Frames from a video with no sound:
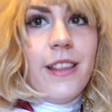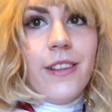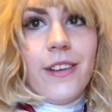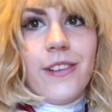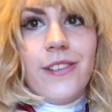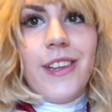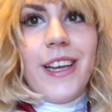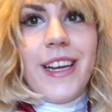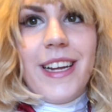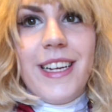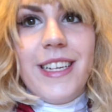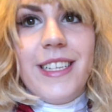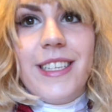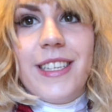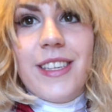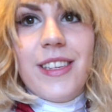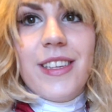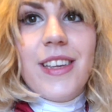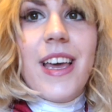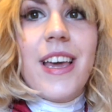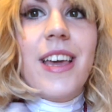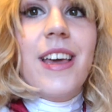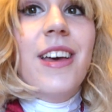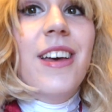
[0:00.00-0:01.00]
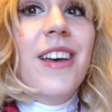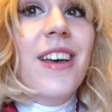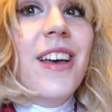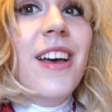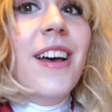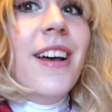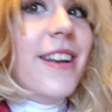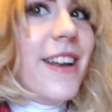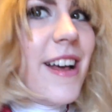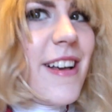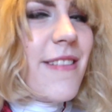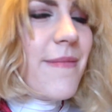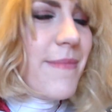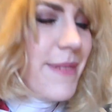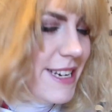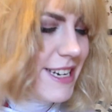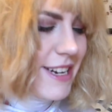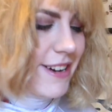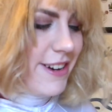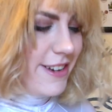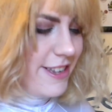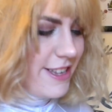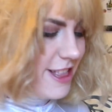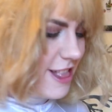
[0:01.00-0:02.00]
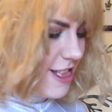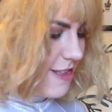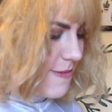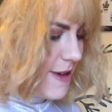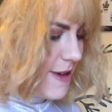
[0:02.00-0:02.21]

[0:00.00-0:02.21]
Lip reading: it look like it's like a nice material and